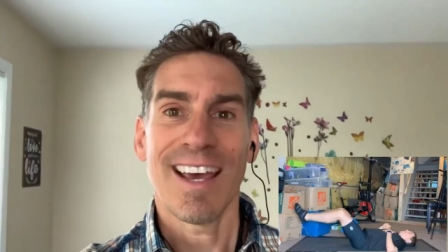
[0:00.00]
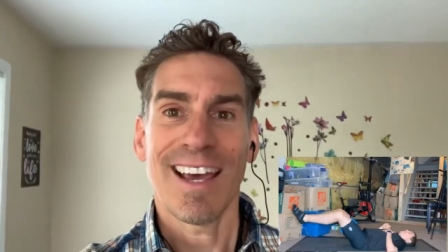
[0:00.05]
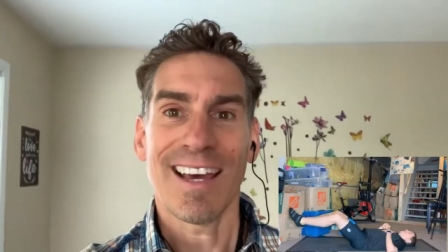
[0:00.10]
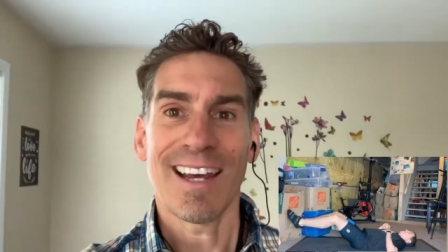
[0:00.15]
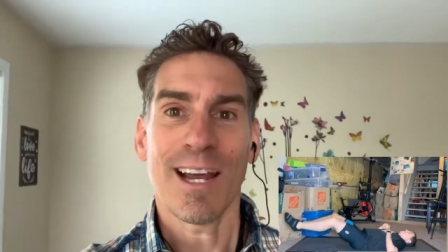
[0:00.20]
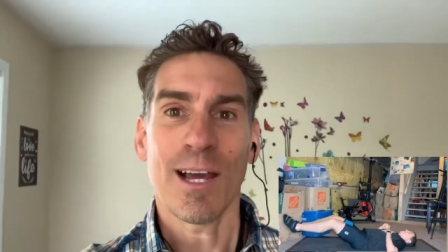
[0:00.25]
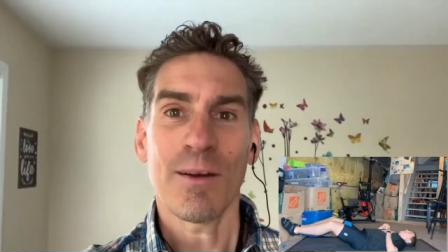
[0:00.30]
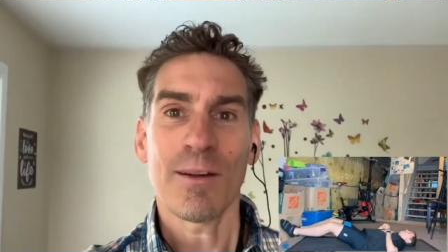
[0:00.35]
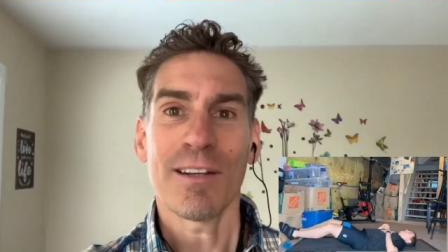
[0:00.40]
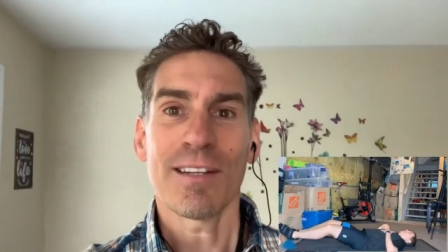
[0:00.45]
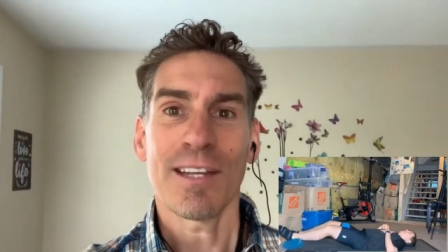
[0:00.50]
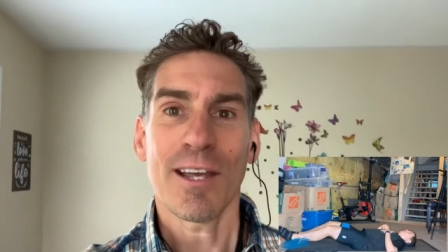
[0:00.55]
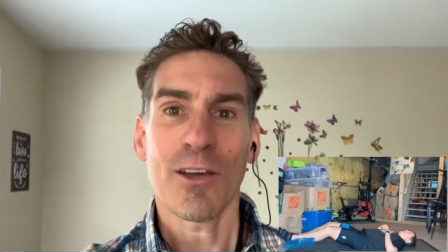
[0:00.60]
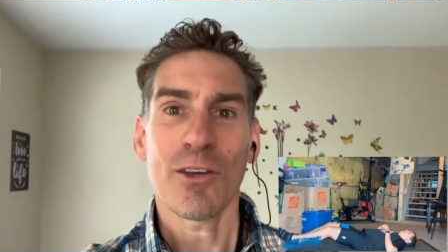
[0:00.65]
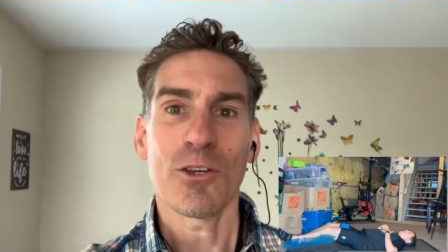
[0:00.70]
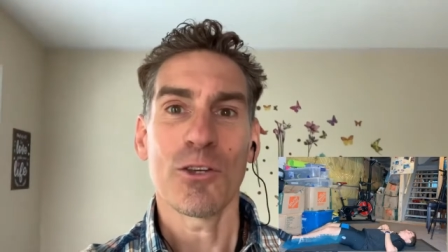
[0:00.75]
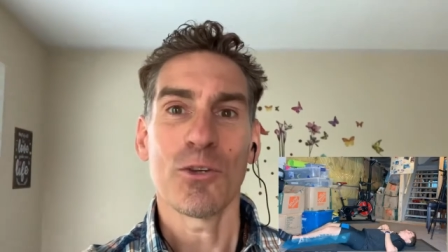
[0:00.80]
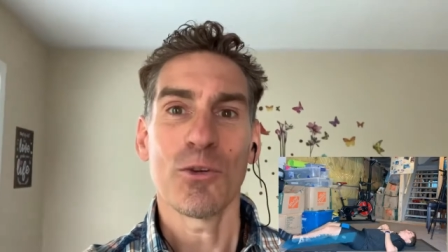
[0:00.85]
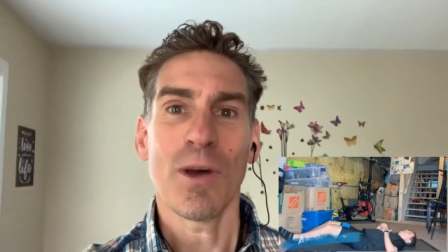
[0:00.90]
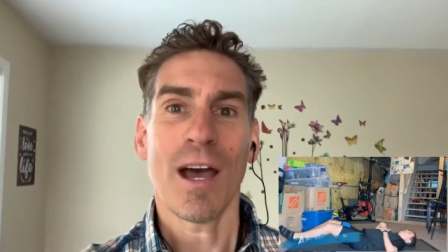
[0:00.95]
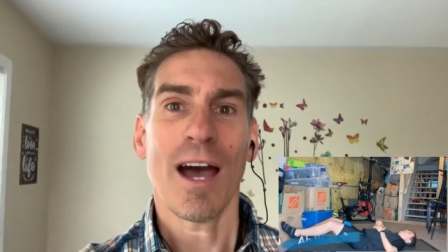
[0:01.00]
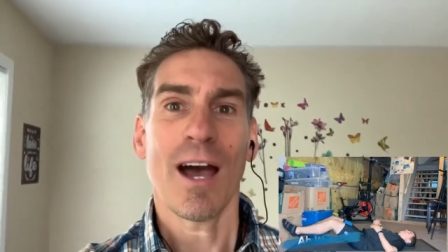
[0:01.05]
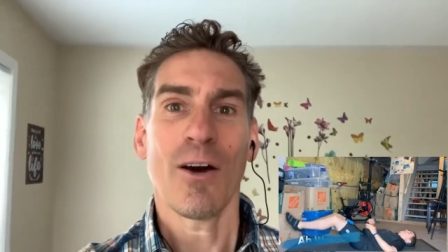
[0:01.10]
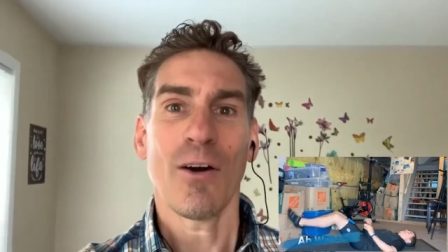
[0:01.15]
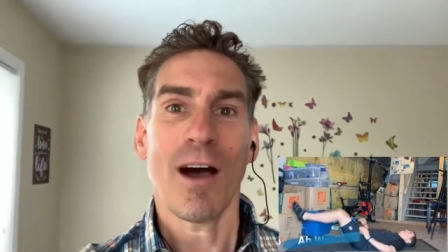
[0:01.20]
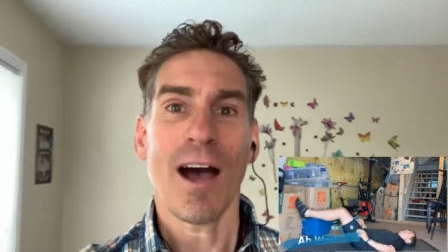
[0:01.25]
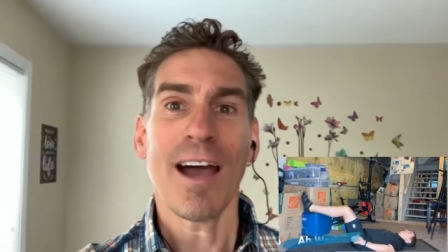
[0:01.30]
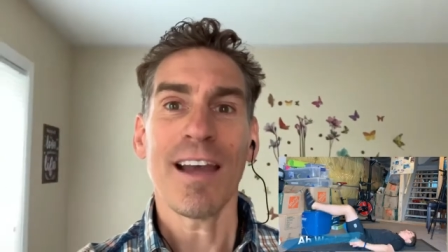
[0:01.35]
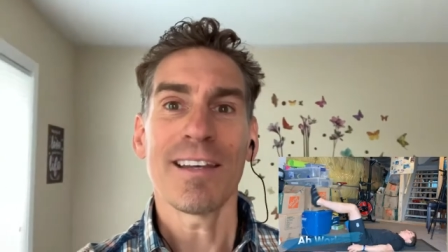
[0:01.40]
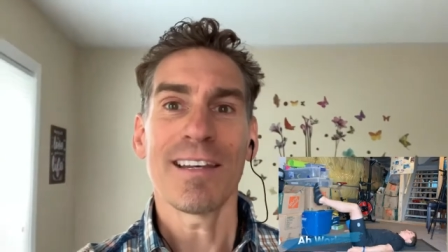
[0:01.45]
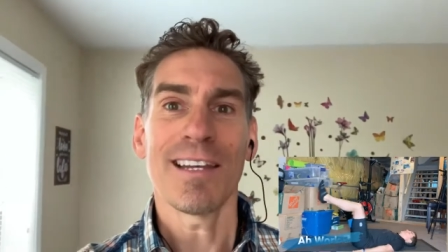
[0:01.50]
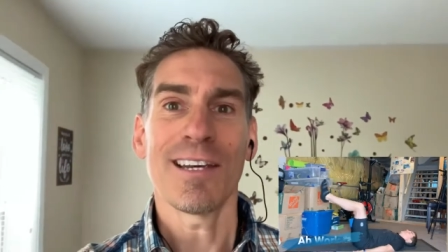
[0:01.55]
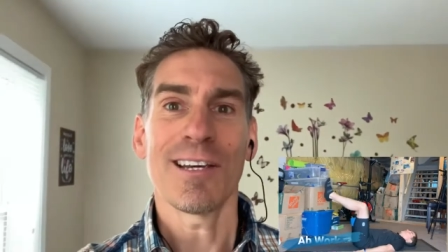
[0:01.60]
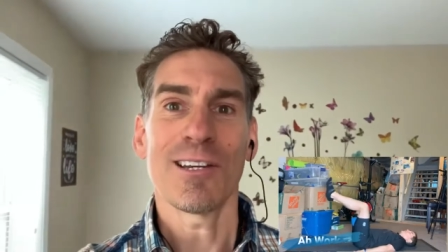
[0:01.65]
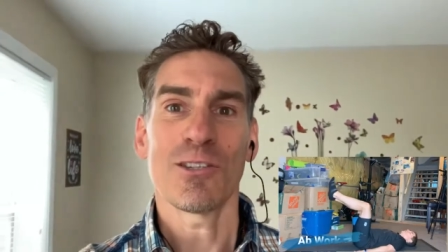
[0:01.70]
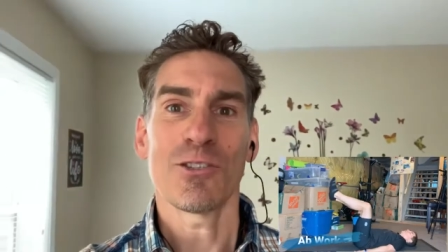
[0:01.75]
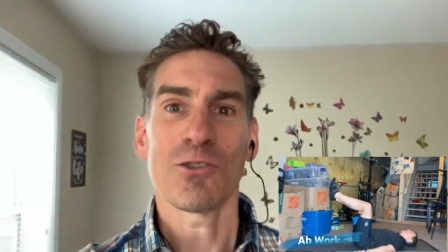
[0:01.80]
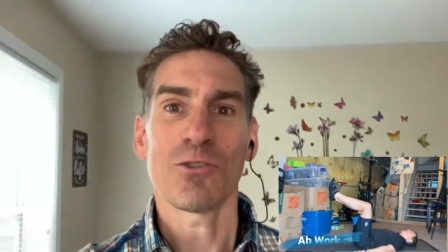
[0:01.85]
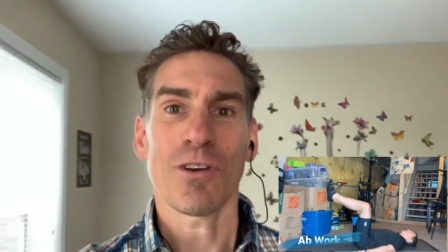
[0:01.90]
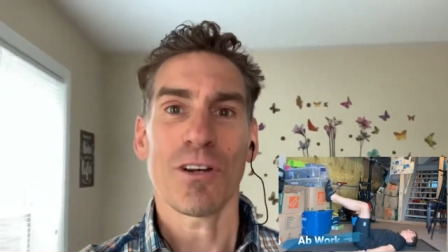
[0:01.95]
and I'm gonna tell you how I
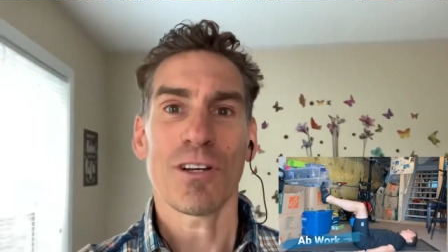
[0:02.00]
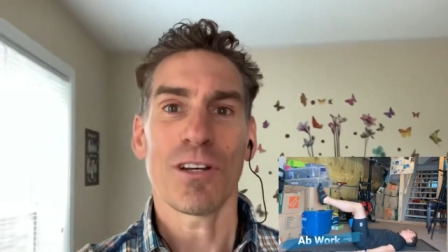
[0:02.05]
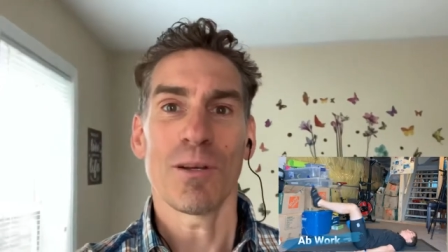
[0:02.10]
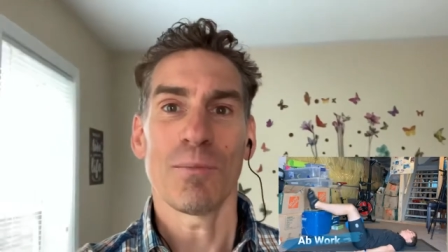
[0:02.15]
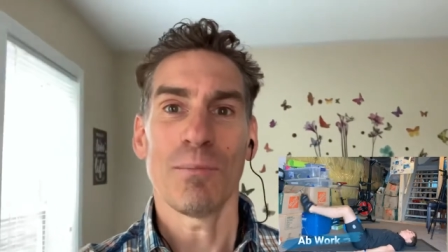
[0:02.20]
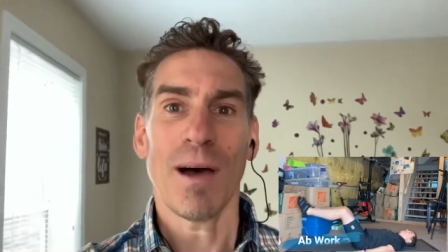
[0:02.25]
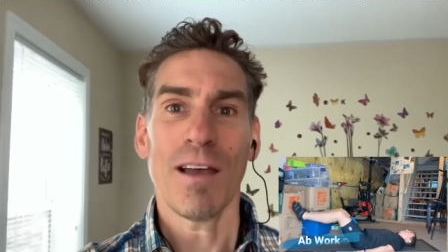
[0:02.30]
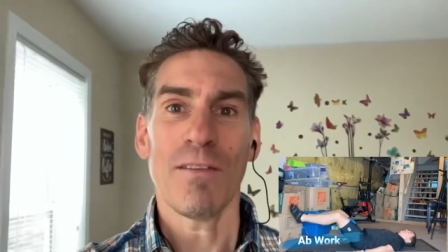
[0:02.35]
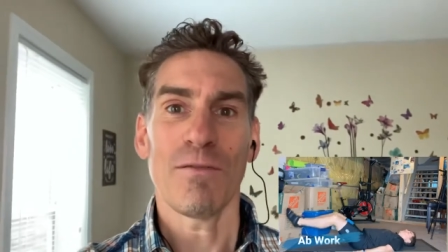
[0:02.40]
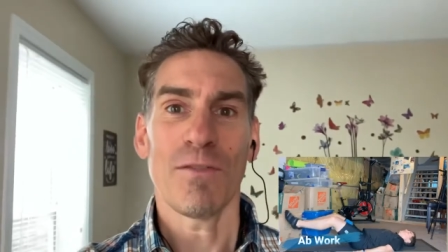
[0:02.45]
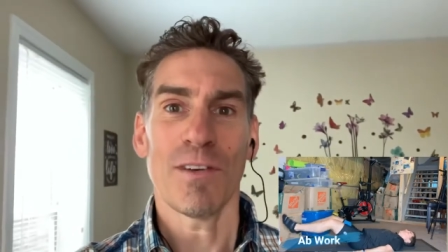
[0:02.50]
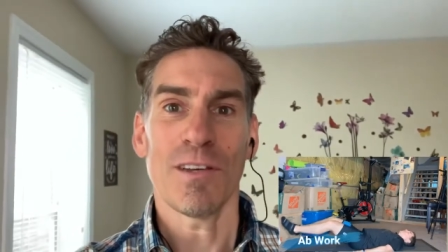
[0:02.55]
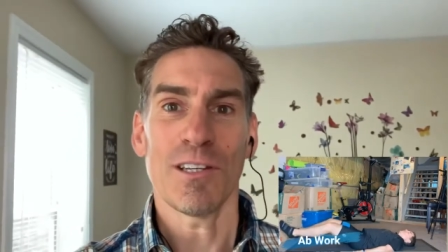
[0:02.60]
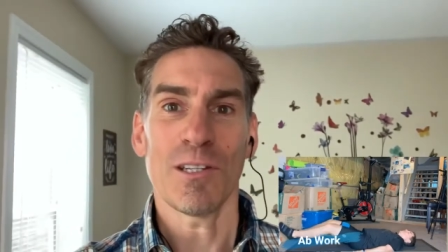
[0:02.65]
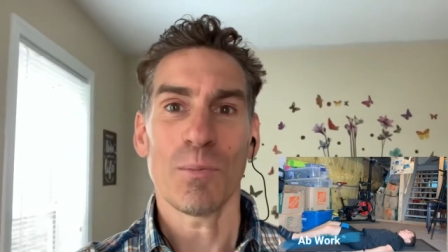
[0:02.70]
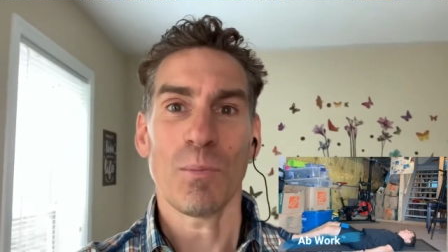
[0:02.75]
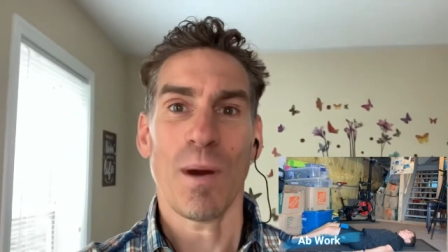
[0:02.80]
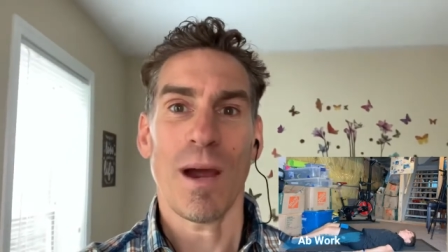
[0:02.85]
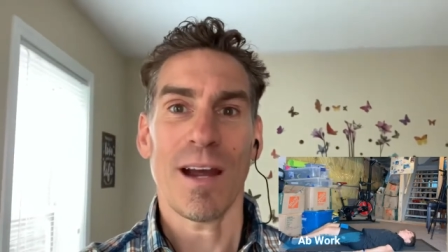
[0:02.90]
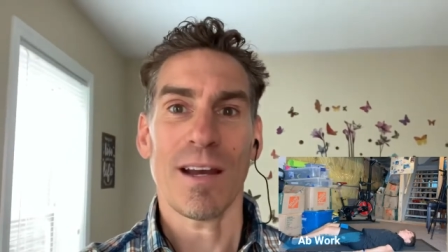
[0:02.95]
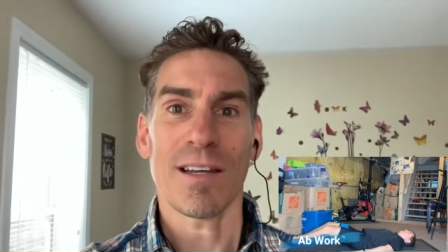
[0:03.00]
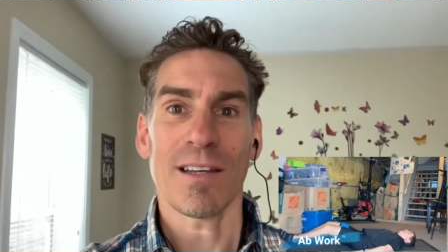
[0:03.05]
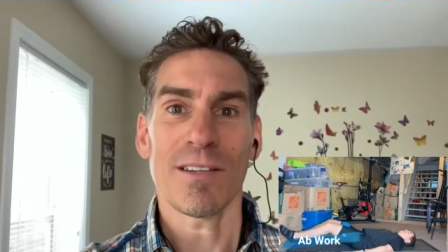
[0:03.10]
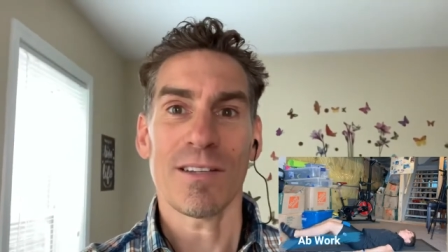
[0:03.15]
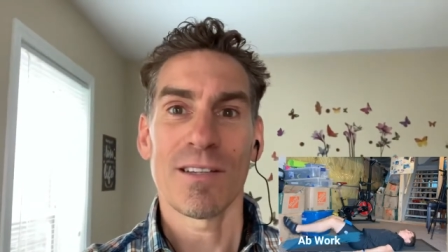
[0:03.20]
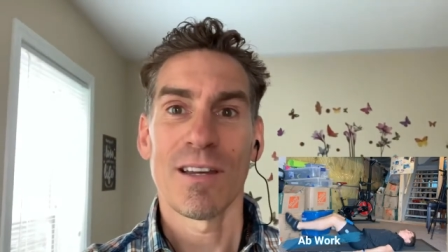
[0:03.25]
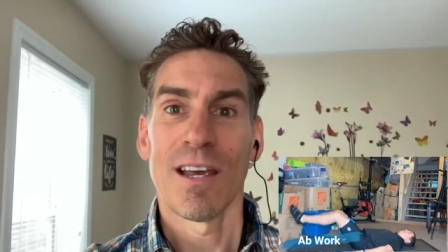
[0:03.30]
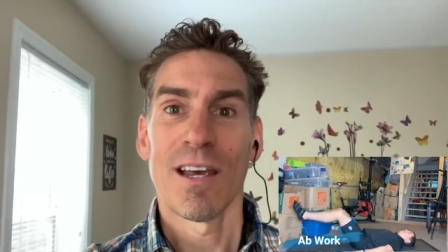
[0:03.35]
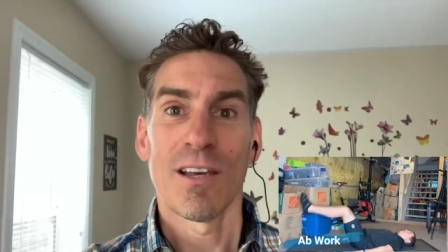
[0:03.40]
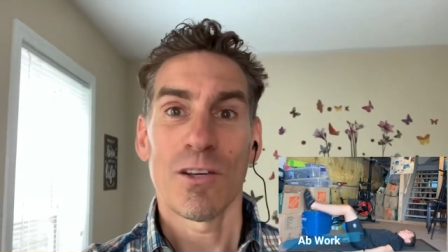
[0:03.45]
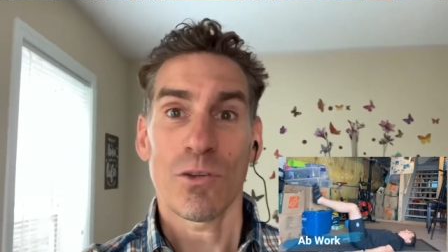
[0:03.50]
deconstructed my fitness practice